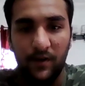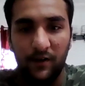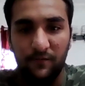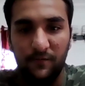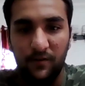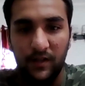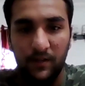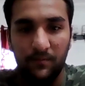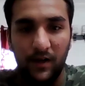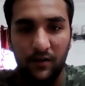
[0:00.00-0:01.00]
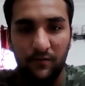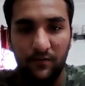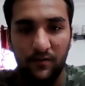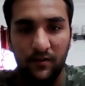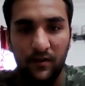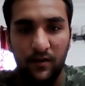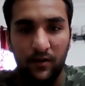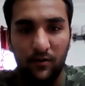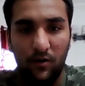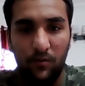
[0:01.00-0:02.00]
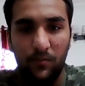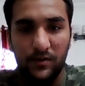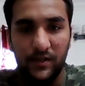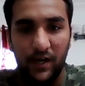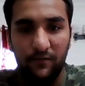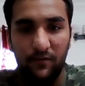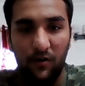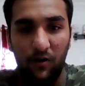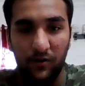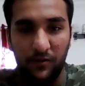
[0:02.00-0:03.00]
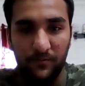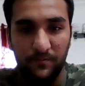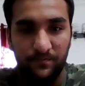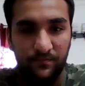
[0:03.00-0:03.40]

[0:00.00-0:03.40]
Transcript: headphone and microphone combo jack for audio.